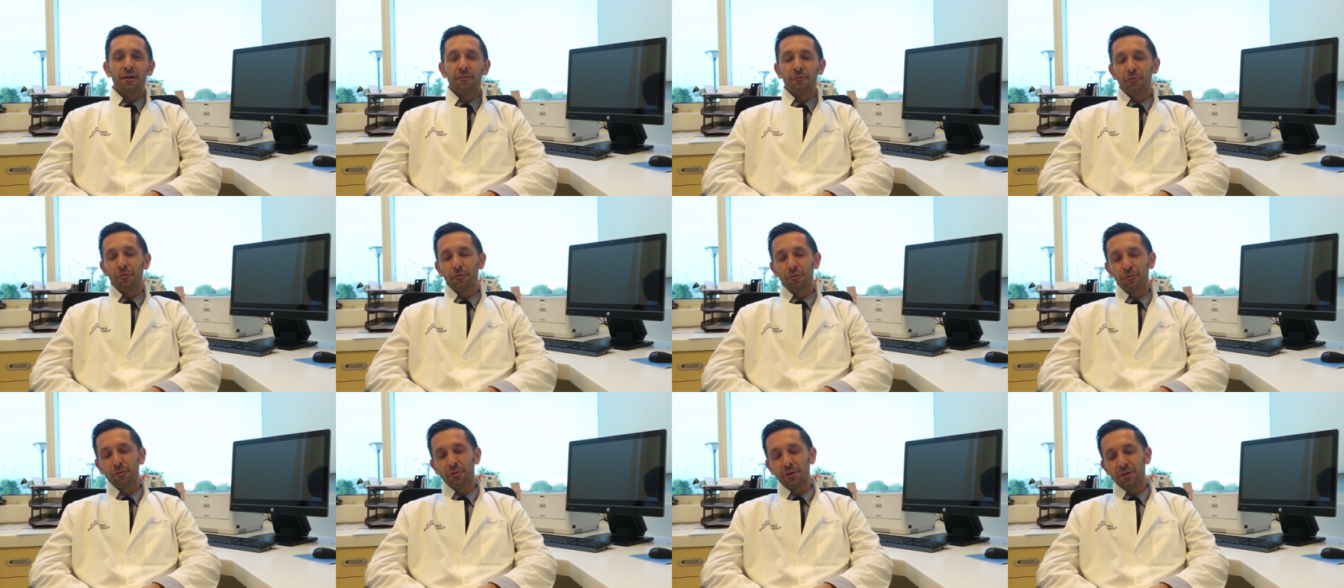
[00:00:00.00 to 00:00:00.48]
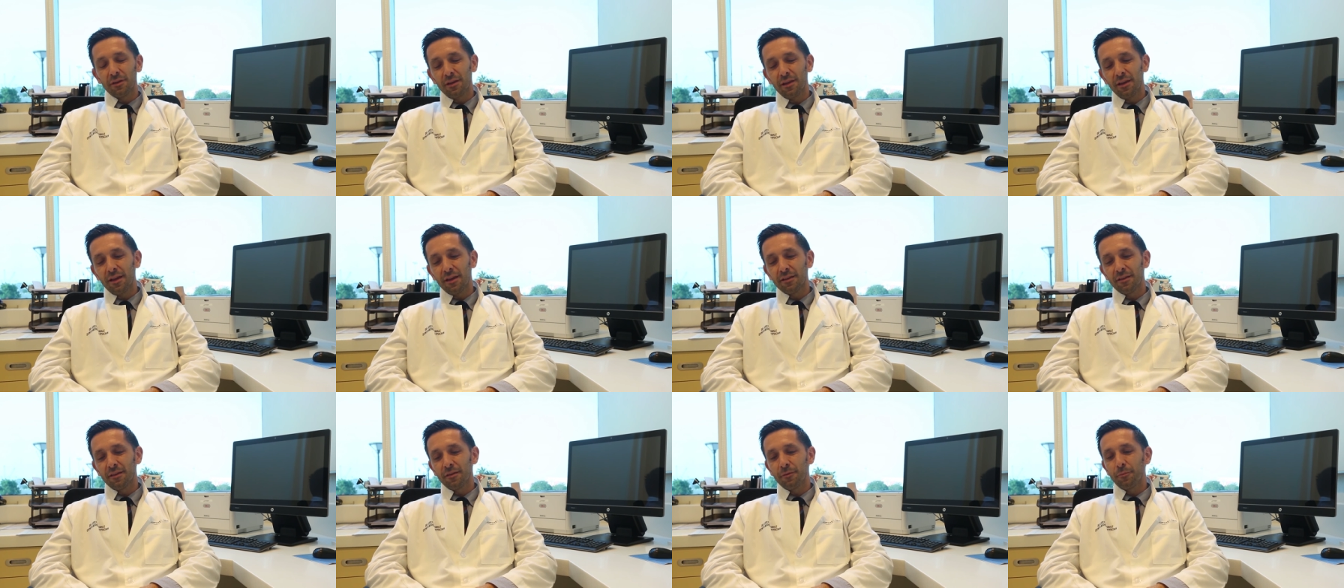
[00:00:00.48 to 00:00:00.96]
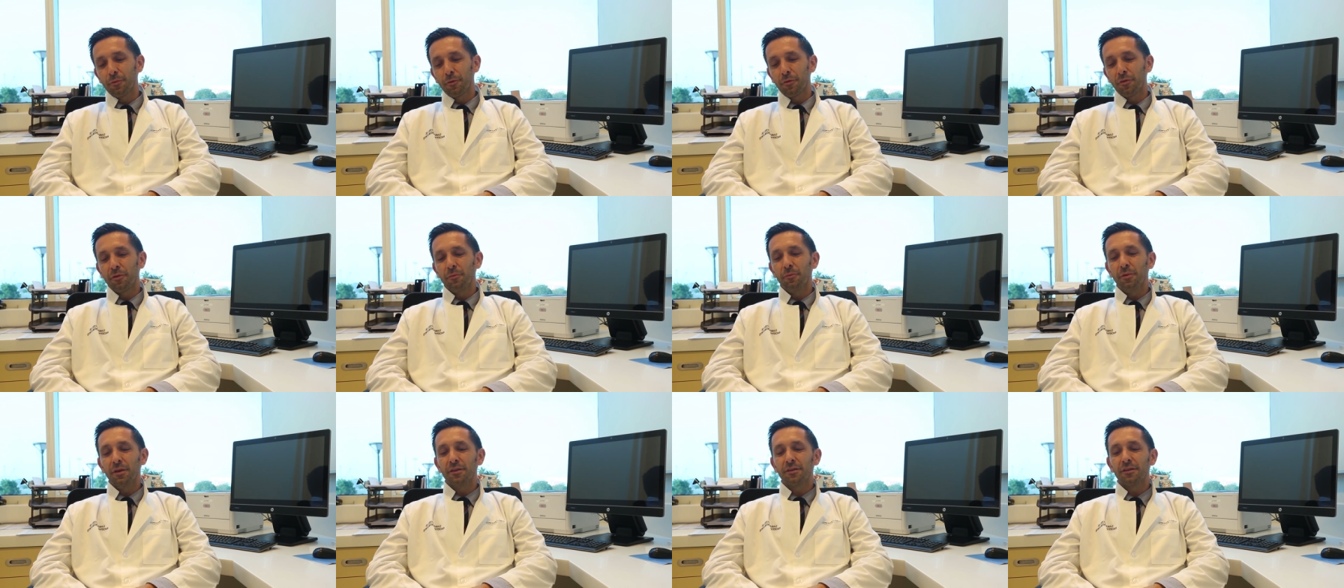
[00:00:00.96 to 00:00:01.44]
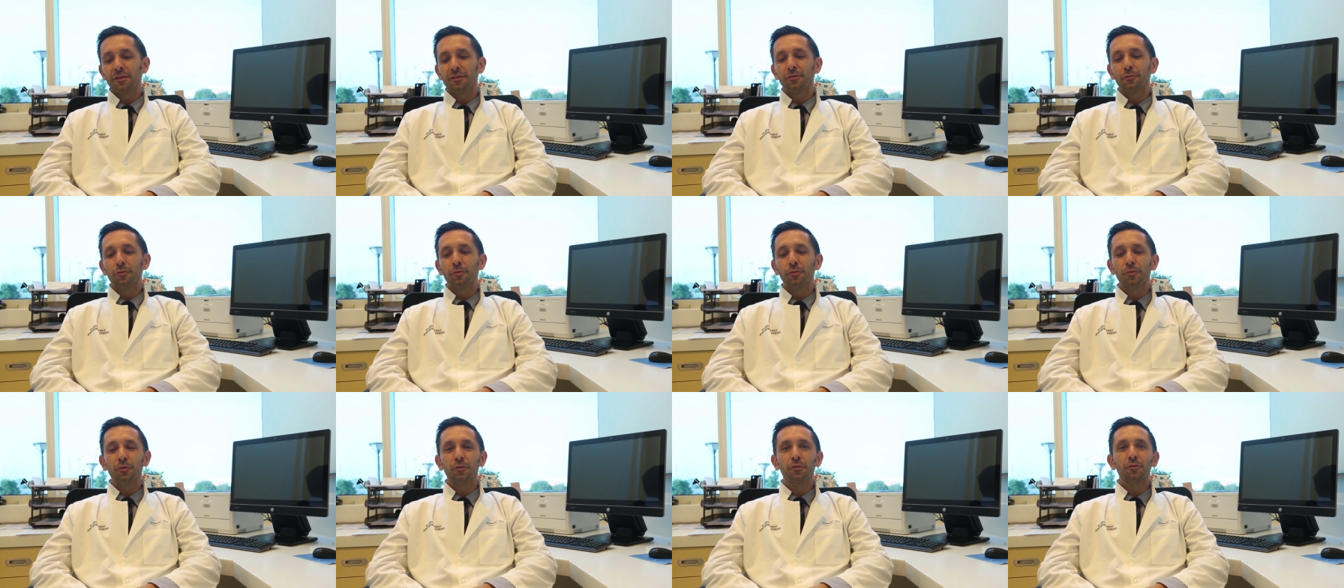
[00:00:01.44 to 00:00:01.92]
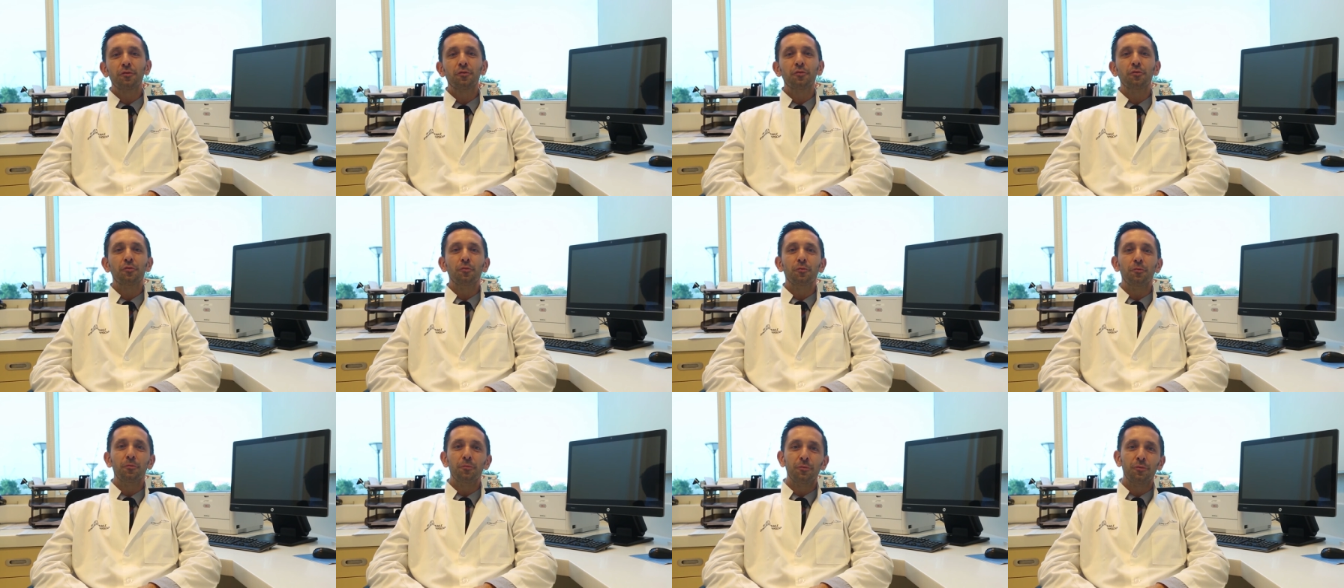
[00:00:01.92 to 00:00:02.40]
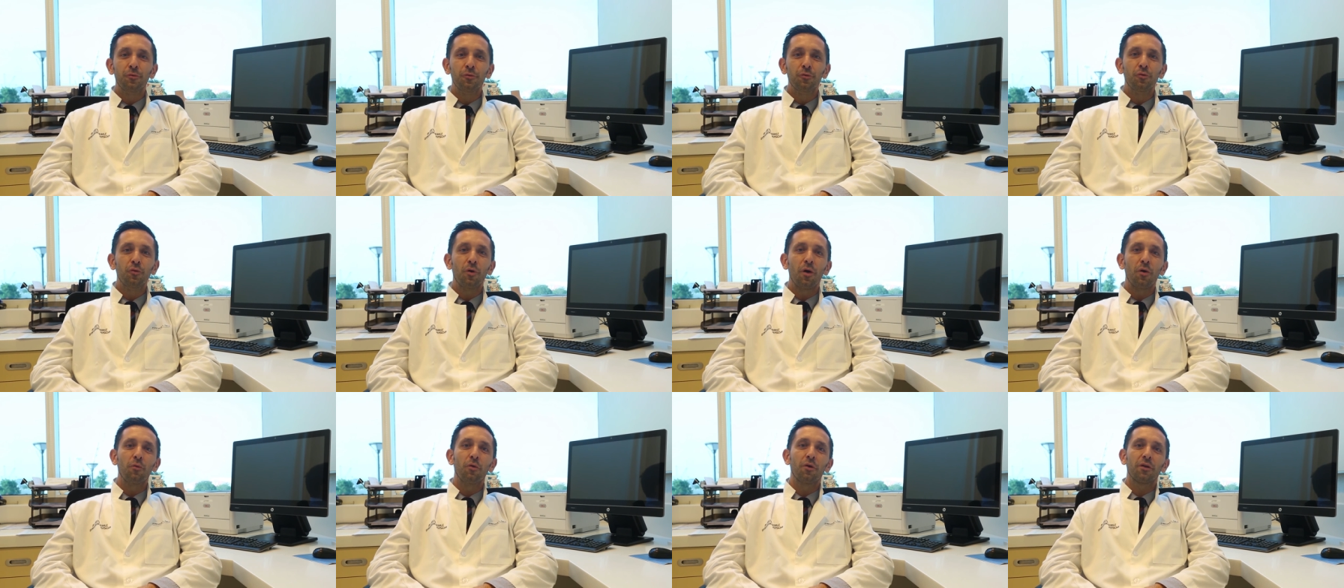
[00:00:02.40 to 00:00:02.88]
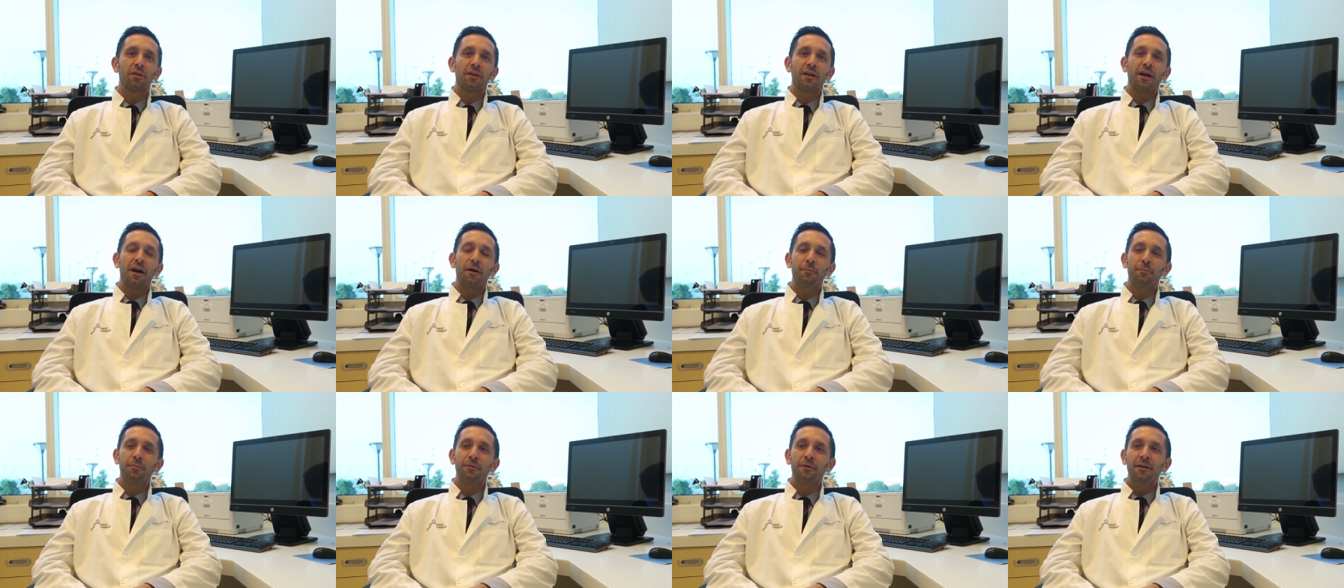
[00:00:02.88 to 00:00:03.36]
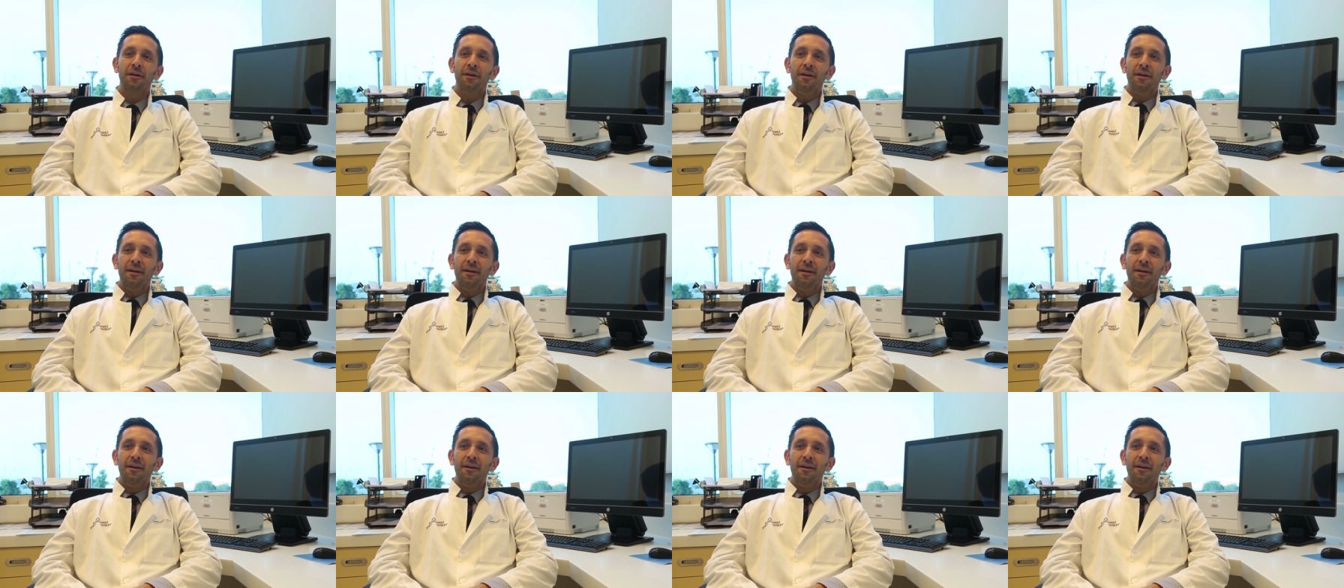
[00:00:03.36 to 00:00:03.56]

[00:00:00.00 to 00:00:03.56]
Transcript: unfortunately, had the possibility to, to, to do a World Cup.